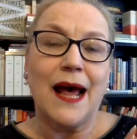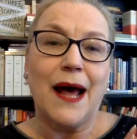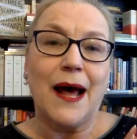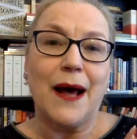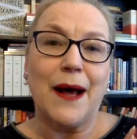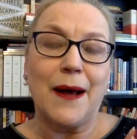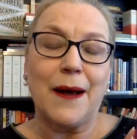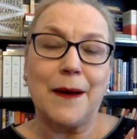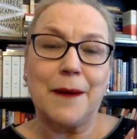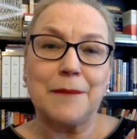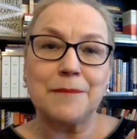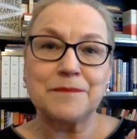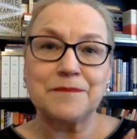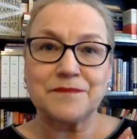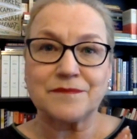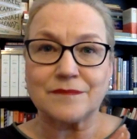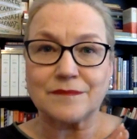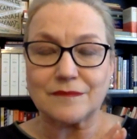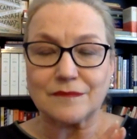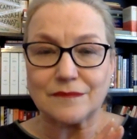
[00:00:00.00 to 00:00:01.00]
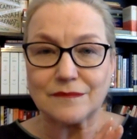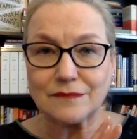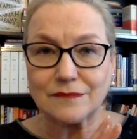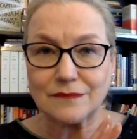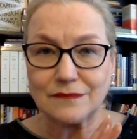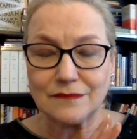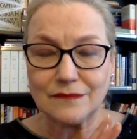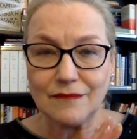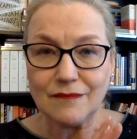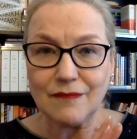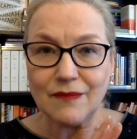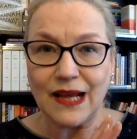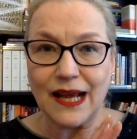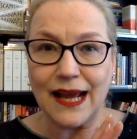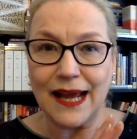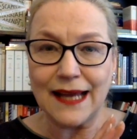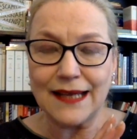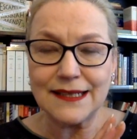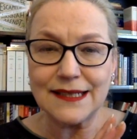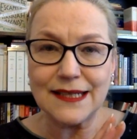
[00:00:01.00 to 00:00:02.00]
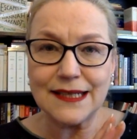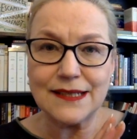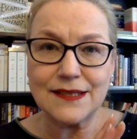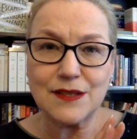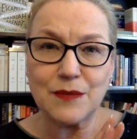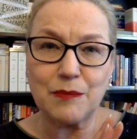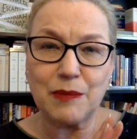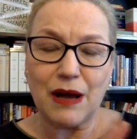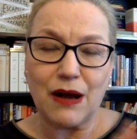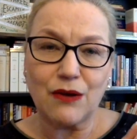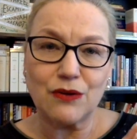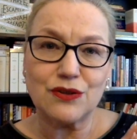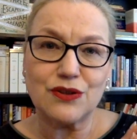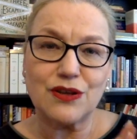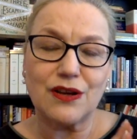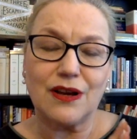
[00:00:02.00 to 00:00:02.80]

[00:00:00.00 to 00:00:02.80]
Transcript: Um, and it's about